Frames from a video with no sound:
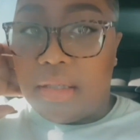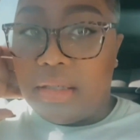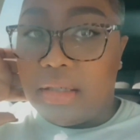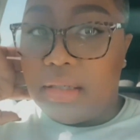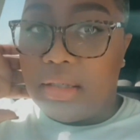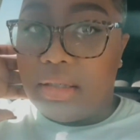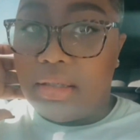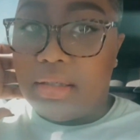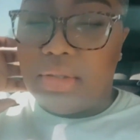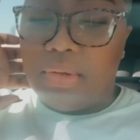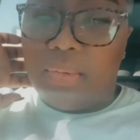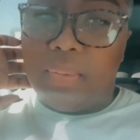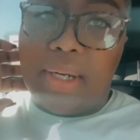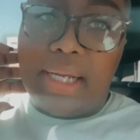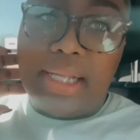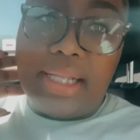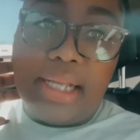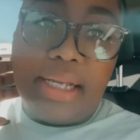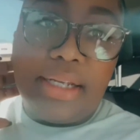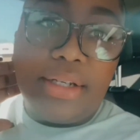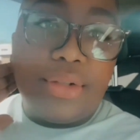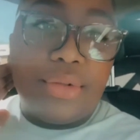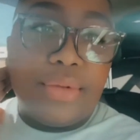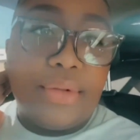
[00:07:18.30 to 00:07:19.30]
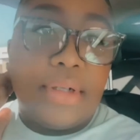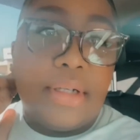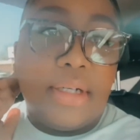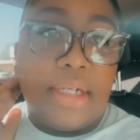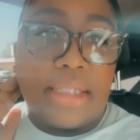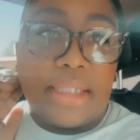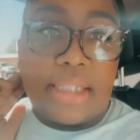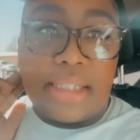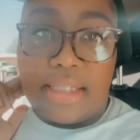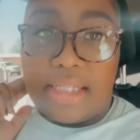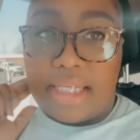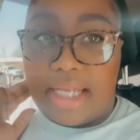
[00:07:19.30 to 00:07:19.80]
the way they do it at
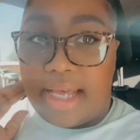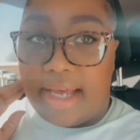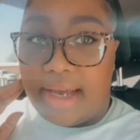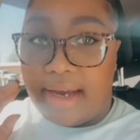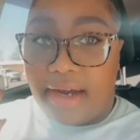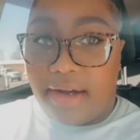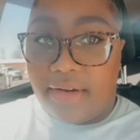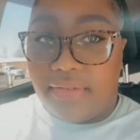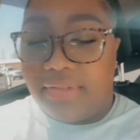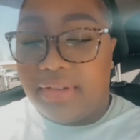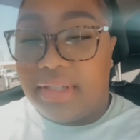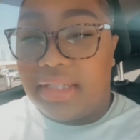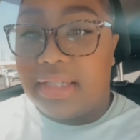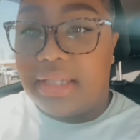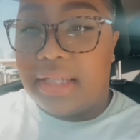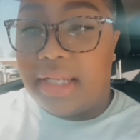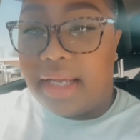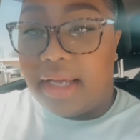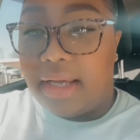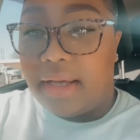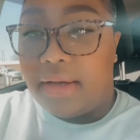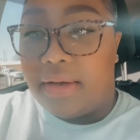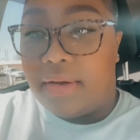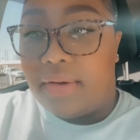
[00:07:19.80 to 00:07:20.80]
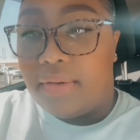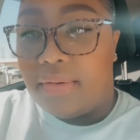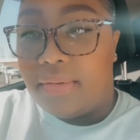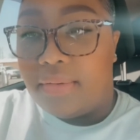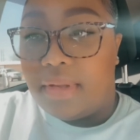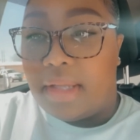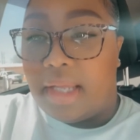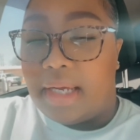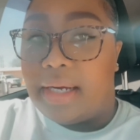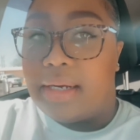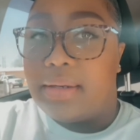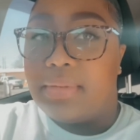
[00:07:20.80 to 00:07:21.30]
the tag office now,
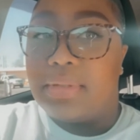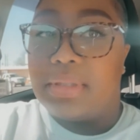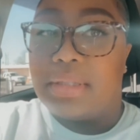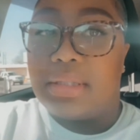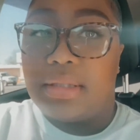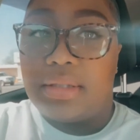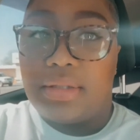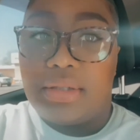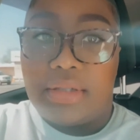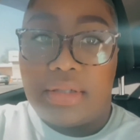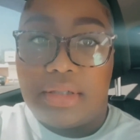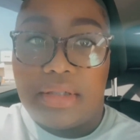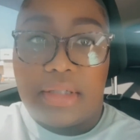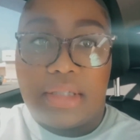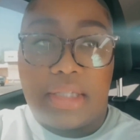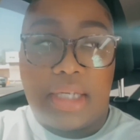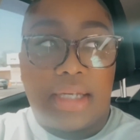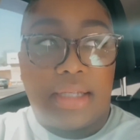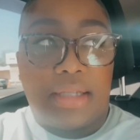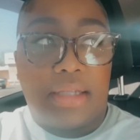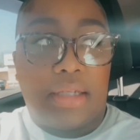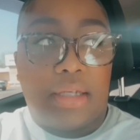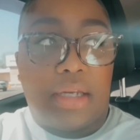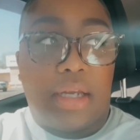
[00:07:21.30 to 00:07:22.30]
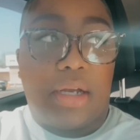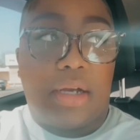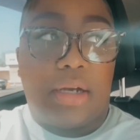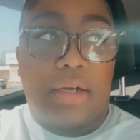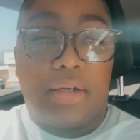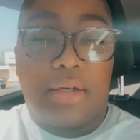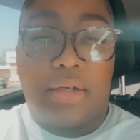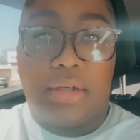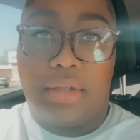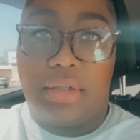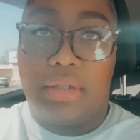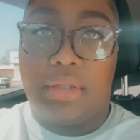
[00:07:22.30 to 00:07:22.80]
like I was telling y'all
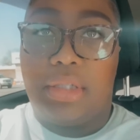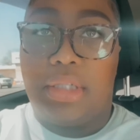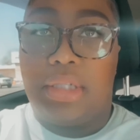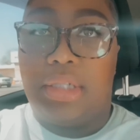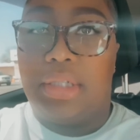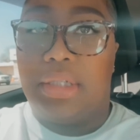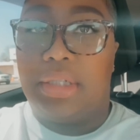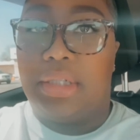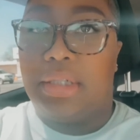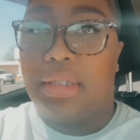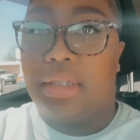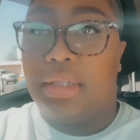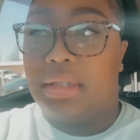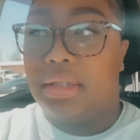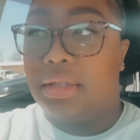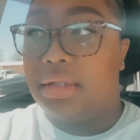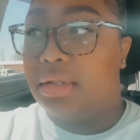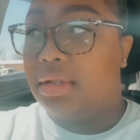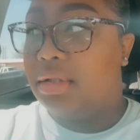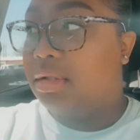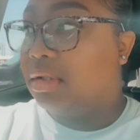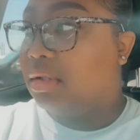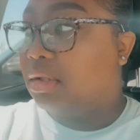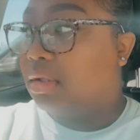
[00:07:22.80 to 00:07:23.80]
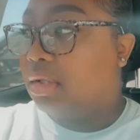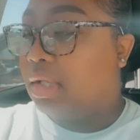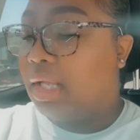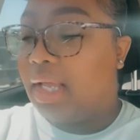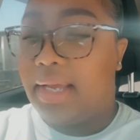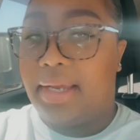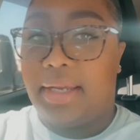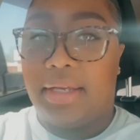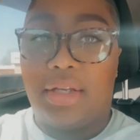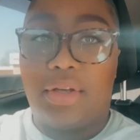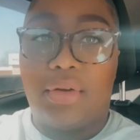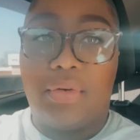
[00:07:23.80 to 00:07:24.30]
earlier,
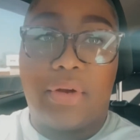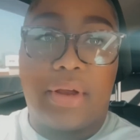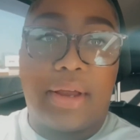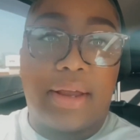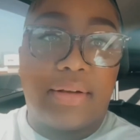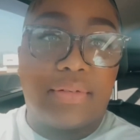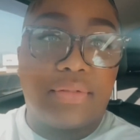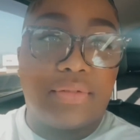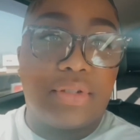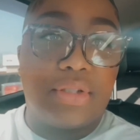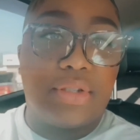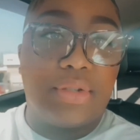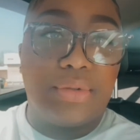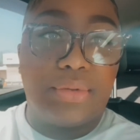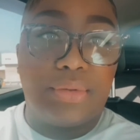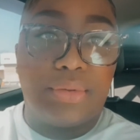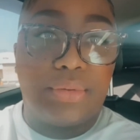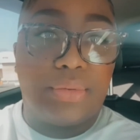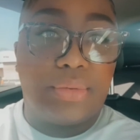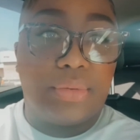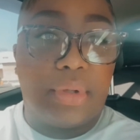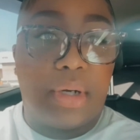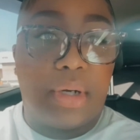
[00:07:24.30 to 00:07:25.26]
like, you have to